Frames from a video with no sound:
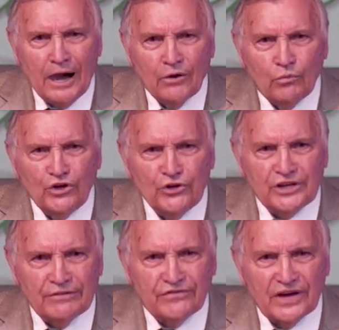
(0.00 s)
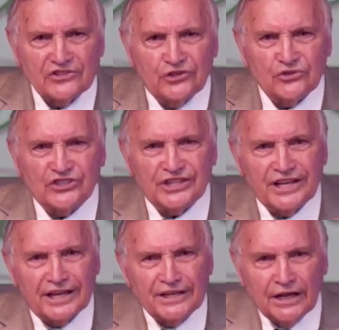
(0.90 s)
When you confess your
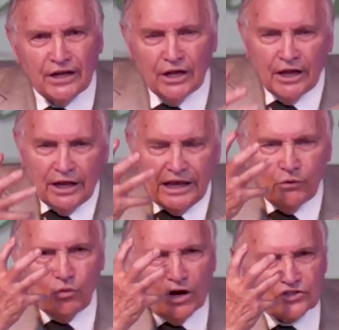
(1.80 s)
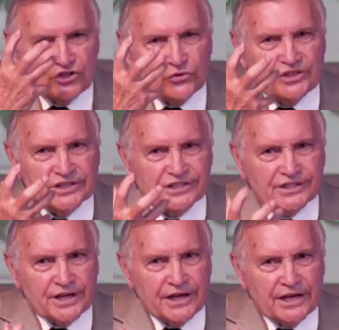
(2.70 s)
sin, he wants you to
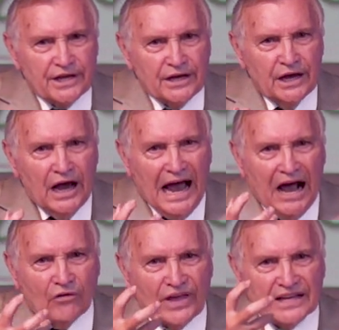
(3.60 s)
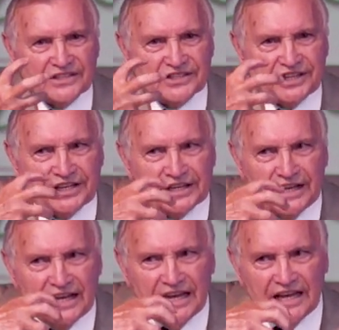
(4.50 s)
see how that sin
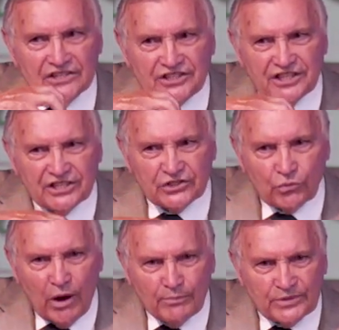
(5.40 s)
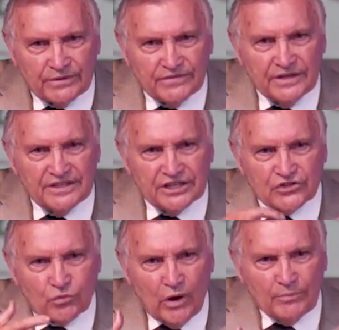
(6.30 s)
is disruptive,
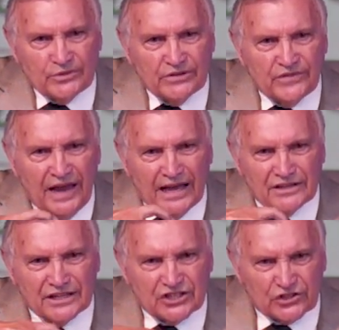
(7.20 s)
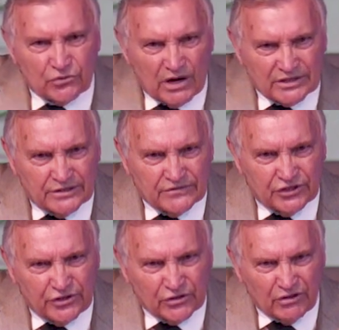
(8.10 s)
disruptive and destructive to
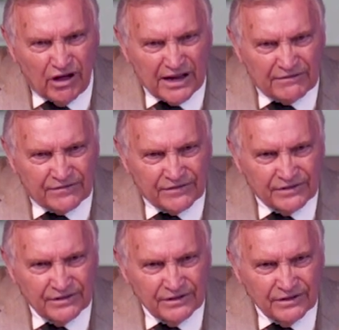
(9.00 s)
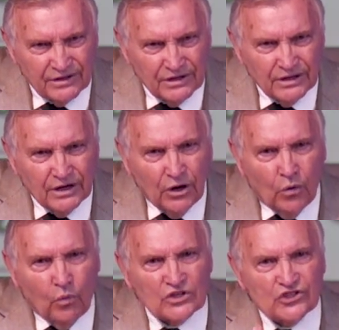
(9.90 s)
your life.
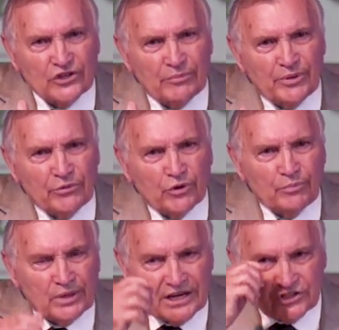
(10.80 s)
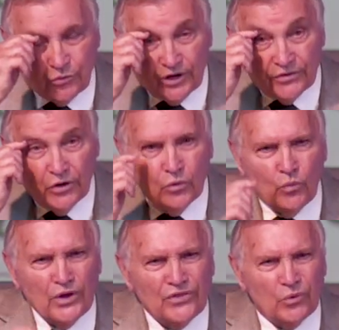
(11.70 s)
What should it be replaced with?
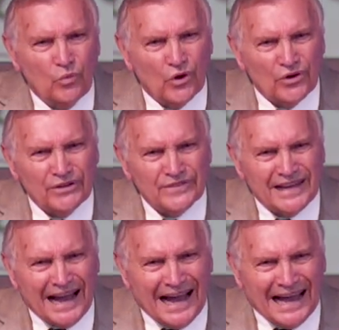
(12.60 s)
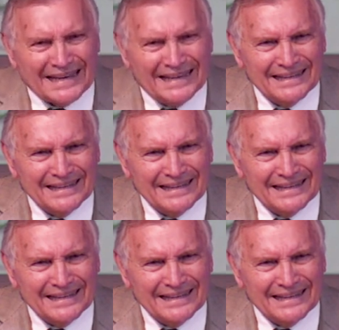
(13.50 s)
With the Word of God.